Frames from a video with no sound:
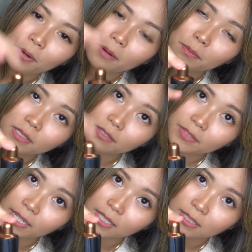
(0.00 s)
purpose of
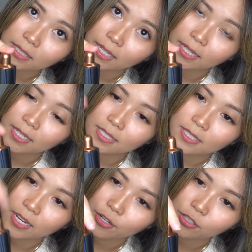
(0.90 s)
this is
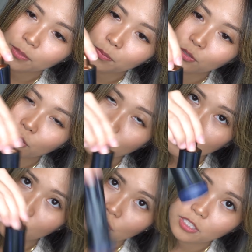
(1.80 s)
that you're supposed to
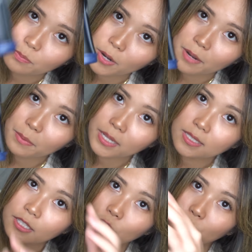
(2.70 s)
touch this part because
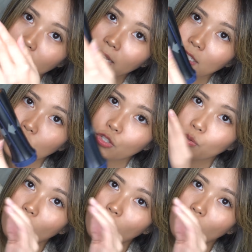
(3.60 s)
this one gets too